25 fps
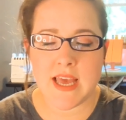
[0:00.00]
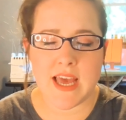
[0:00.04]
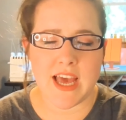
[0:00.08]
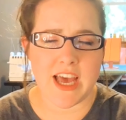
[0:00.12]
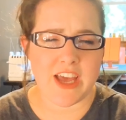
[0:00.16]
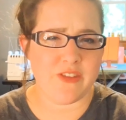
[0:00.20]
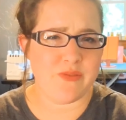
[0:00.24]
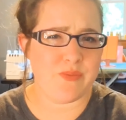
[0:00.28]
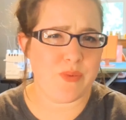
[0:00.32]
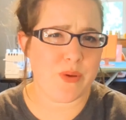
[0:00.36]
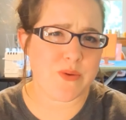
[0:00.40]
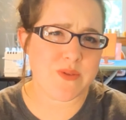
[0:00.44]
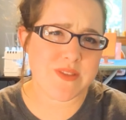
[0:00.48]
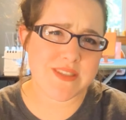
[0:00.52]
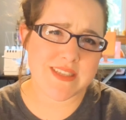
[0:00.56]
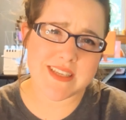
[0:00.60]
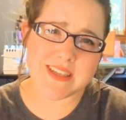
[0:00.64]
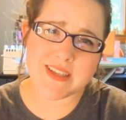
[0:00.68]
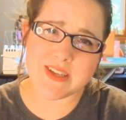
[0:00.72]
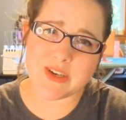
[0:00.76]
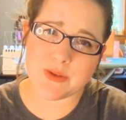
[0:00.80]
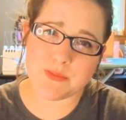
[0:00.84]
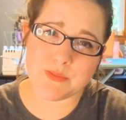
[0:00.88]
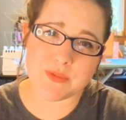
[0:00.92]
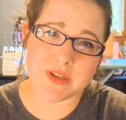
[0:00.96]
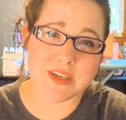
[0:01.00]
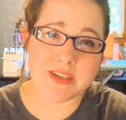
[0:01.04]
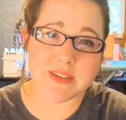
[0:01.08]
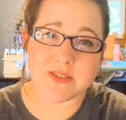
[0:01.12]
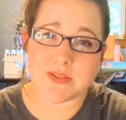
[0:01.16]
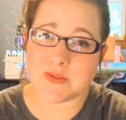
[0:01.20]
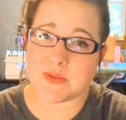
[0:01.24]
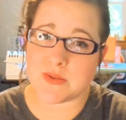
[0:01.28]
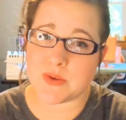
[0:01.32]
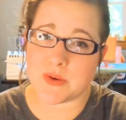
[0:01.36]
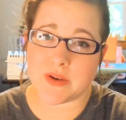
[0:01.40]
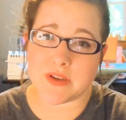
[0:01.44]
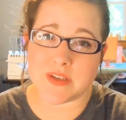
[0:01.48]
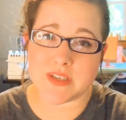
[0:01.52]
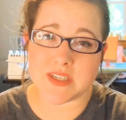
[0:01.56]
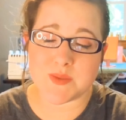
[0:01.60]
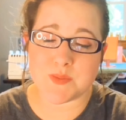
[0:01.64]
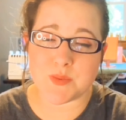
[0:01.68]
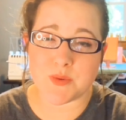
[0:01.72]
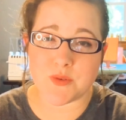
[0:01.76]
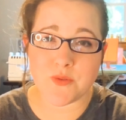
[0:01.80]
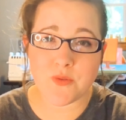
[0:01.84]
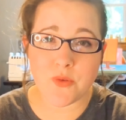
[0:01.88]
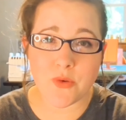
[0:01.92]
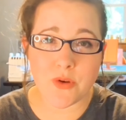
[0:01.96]
I posted little mini tutorials
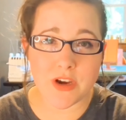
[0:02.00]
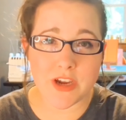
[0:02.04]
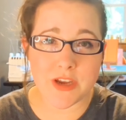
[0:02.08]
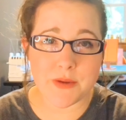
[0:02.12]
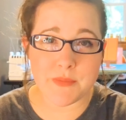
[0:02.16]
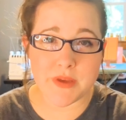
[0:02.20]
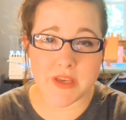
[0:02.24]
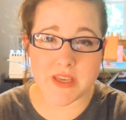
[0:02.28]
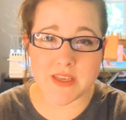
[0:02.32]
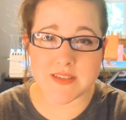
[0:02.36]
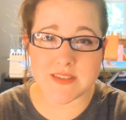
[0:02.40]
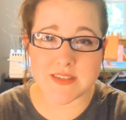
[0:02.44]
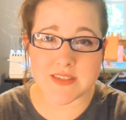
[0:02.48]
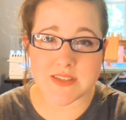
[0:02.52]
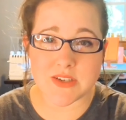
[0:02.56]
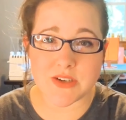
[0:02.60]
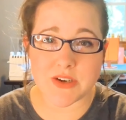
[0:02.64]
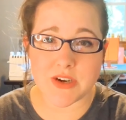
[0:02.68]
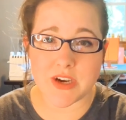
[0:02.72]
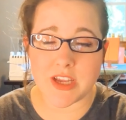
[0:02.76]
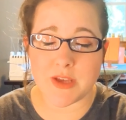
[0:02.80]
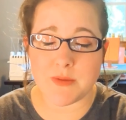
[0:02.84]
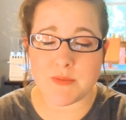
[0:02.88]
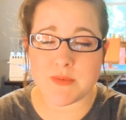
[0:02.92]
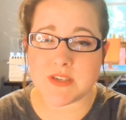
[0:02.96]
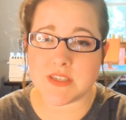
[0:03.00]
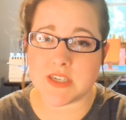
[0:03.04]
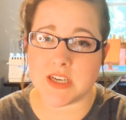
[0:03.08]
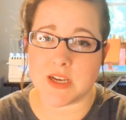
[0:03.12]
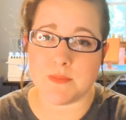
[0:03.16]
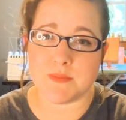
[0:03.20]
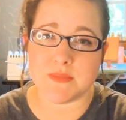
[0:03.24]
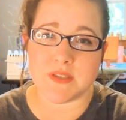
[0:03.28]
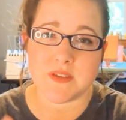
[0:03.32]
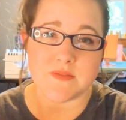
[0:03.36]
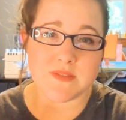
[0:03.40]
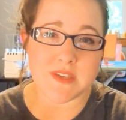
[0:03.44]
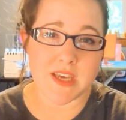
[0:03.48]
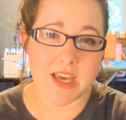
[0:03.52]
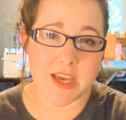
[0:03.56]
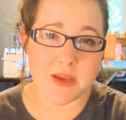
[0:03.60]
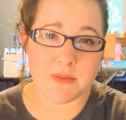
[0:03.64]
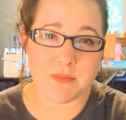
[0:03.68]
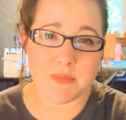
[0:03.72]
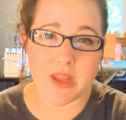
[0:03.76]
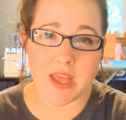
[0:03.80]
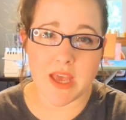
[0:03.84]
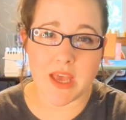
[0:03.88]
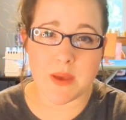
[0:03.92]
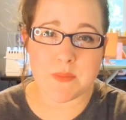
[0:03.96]
before on my Instagram in terms of
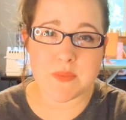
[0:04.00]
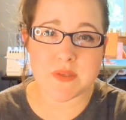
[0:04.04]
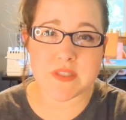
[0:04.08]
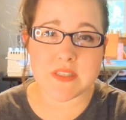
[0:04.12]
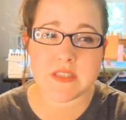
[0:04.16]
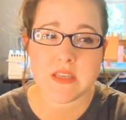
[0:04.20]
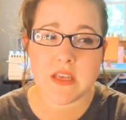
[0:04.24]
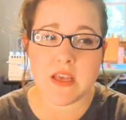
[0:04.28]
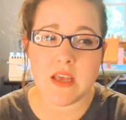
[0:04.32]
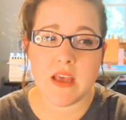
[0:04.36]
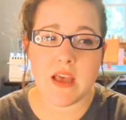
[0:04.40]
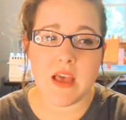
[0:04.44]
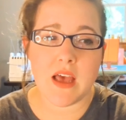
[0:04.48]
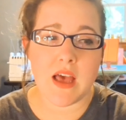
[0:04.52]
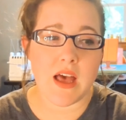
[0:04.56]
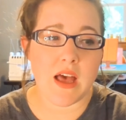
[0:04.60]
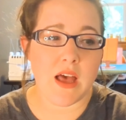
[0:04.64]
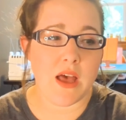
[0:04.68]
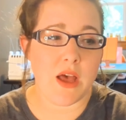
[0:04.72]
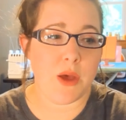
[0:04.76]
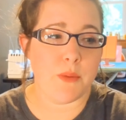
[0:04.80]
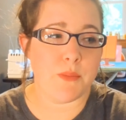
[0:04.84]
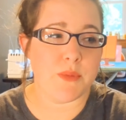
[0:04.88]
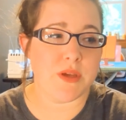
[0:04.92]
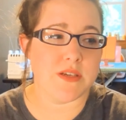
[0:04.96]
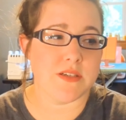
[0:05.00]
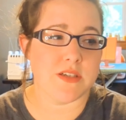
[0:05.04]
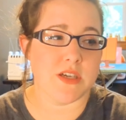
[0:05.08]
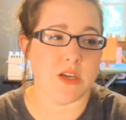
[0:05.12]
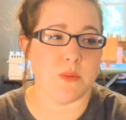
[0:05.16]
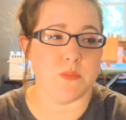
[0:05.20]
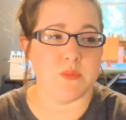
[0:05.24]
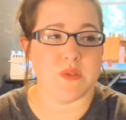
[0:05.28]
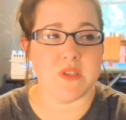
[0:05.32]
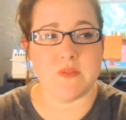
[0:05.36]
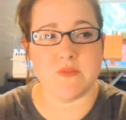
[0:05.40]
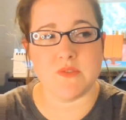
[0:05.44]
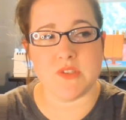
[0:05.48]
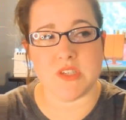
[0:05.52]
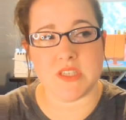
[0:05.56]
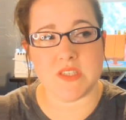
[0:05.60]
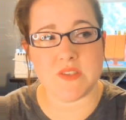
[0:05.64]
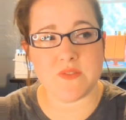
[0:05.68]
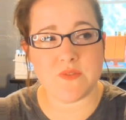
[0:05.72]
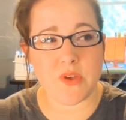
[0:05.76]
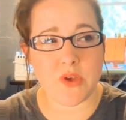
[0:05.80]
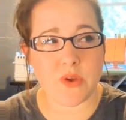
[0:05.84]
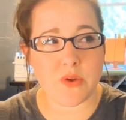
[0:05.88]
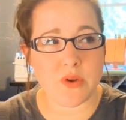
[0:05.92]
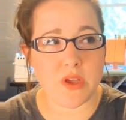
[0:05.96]
time-lapse, in terms of
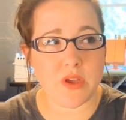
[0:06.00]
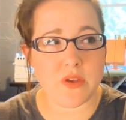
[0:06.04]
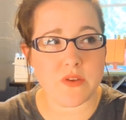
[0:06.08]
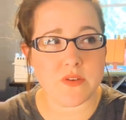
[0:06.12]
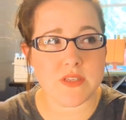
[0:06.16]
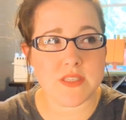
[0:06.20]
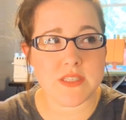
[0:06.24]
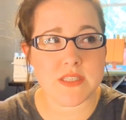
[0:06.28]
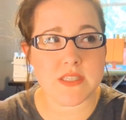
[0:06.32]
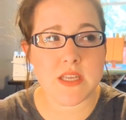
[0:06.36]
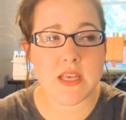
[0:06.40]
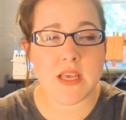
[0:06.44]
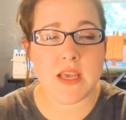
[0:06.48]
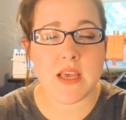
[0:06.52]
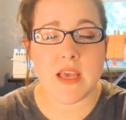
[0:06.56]
just photos,